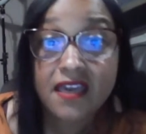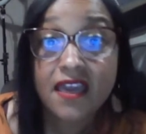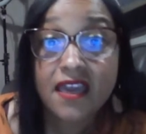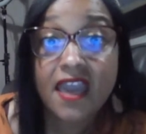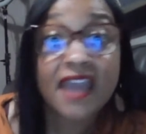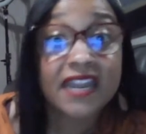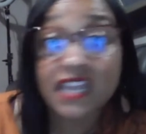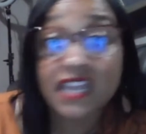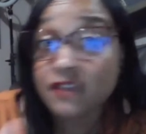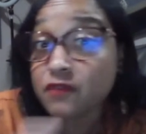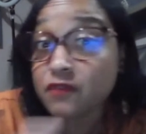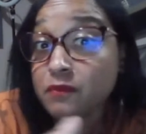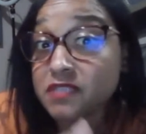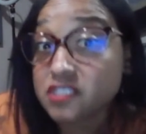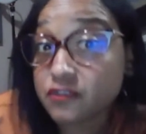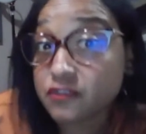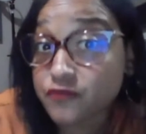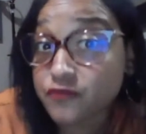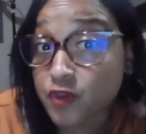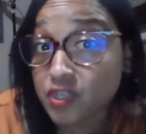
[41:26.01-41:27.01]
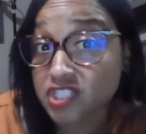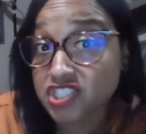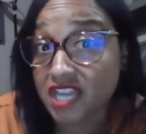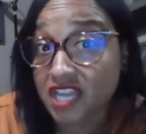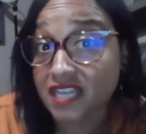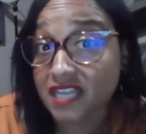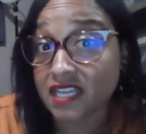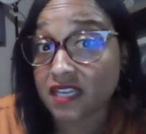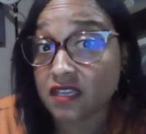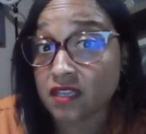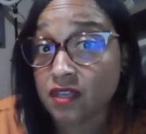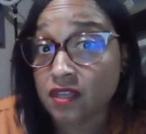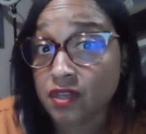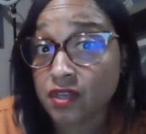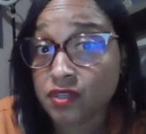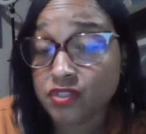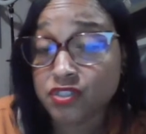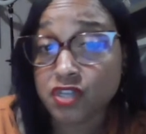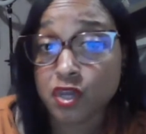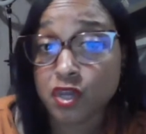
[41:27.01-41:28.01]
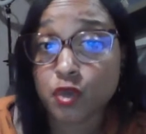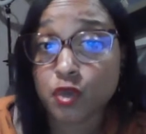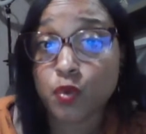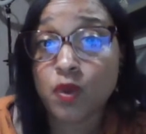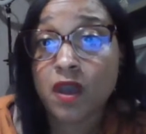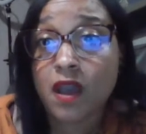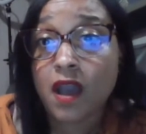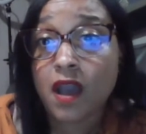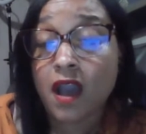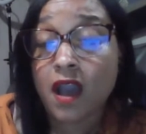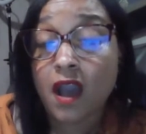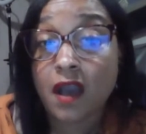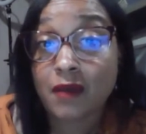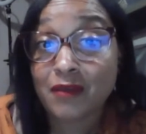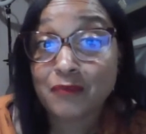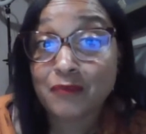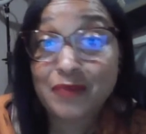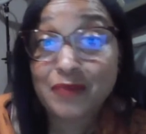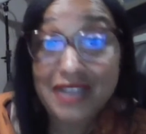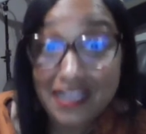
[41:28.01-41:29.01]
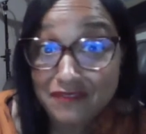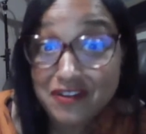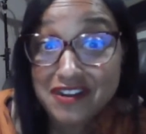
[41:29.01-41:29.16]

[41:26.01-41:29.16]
And even Mr. Photogenic, believe